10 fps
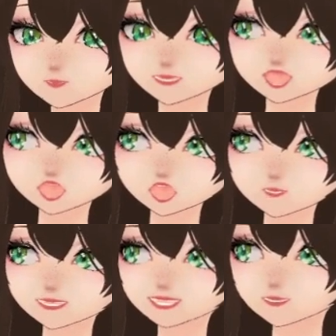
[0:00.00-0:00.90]
oh,
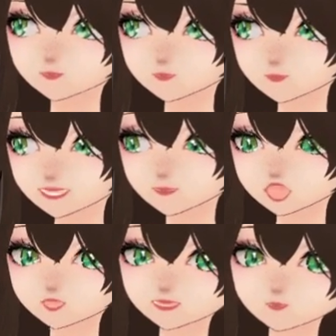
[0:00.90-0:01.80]
they
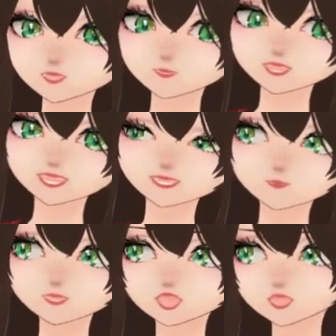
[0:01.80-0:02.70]
don't look as
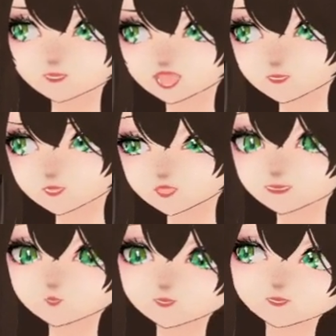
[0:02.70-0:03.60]
good. Of course,
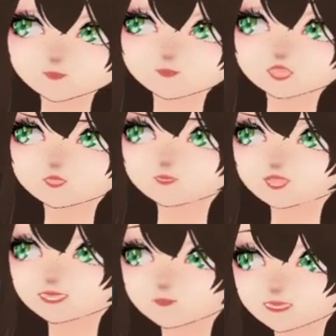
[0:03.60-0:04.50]
you're still
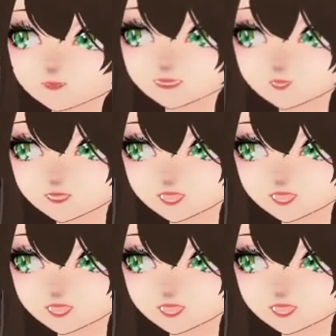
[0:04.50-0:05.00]
racist because they